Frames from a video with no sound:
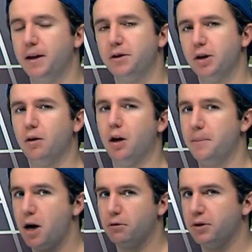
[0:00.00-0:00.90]
So
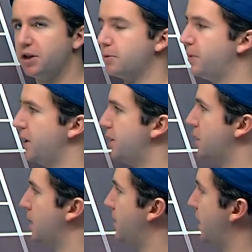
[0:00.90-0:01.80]
Almagro needs to play
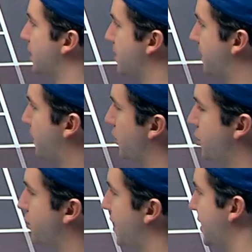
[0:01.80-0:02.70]
some
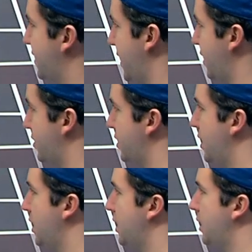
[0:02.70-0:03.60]
first strike tennis.
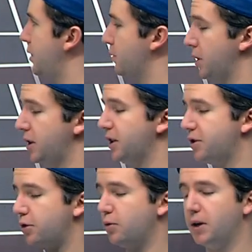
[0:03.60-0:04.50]
He really needs
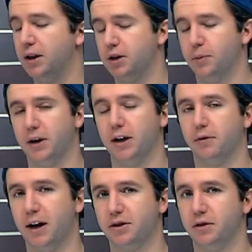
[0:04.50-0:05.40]
to play
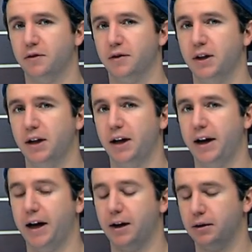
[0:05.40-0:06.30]
aggressive
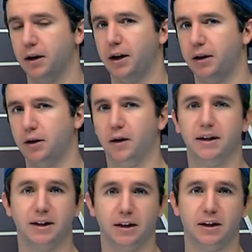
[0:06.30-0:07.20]
and
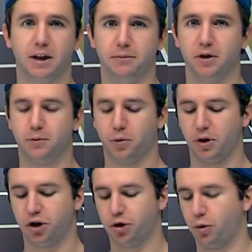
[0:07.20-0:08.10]
ideally keep these
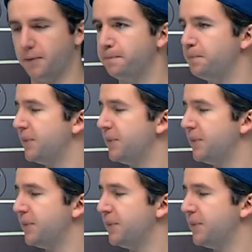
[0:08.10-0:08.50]
points short.